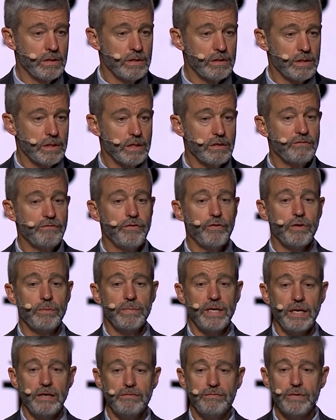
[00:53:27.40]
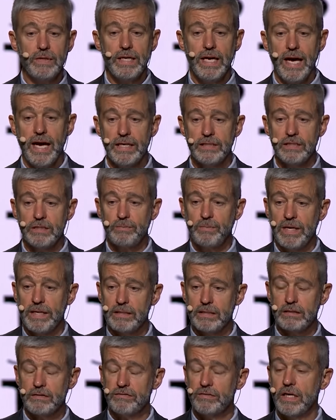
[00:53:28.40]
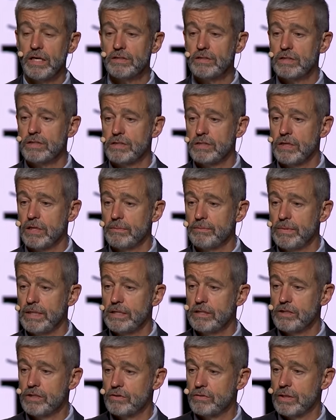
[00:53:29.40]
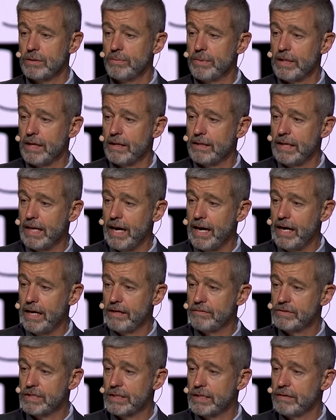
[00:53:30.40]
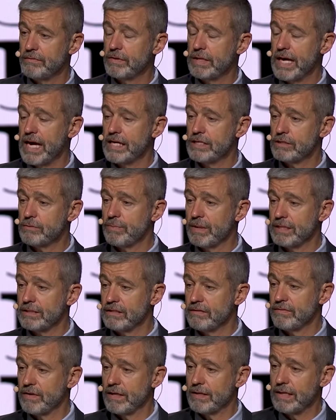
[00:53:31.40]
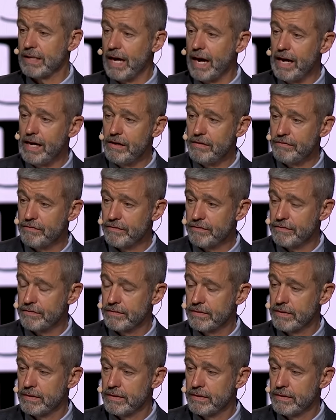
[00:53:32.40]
to conform every aspect of not just our ministry, but our lives and every aspect of our life